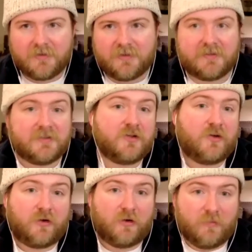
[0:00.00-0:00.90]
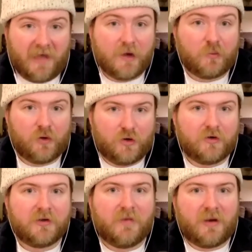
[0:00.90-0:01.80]
sex is no longer a bad
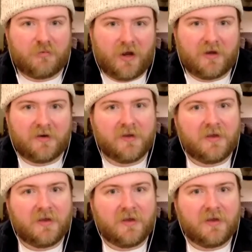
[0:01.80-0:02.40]
word in my brain.